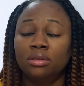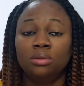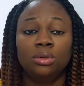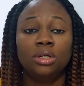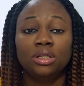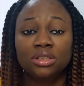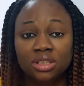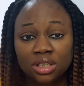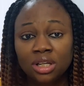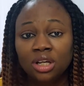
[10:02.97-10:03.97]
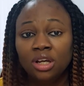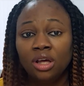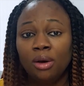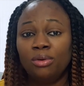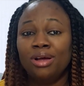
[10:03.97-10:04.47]
What?
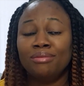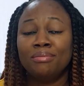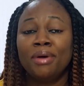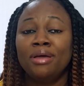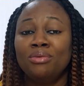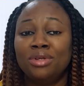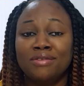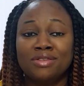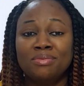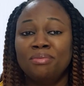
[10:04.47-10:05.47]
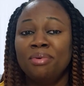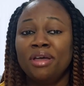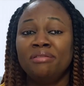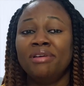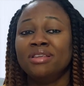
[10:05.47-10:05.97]
would have still been
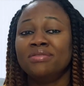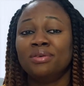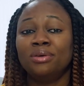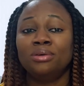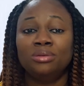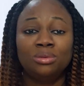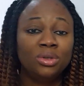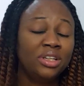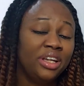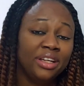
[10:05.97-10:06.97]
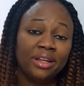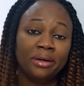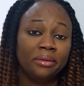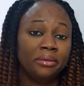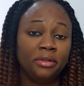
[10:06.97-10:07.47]
paying rent for 1 year
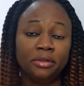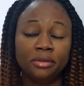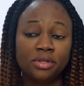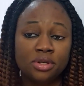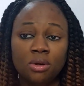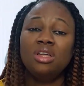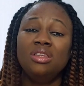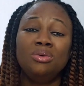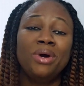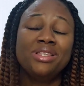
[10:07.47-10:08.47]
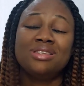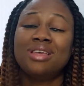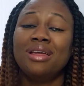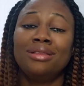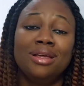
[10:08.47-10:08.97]
now, you know. So the wait is
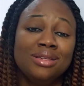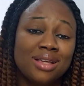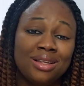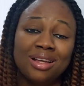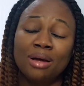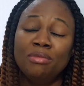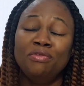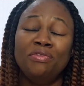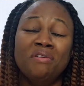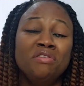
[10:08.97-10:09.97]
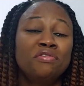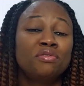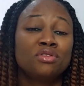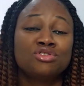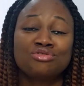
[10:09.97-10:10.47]
endless and it can be very
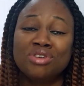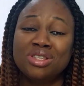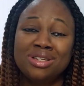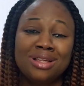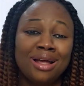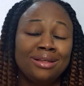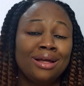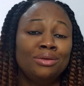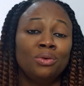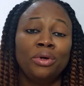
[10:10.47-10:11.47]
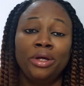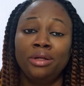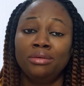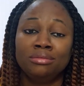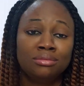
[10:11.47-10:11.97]
frustrating and
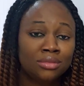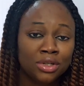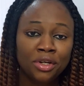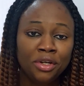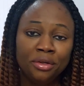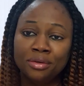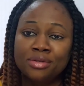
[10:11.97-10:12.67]
annoying, you know.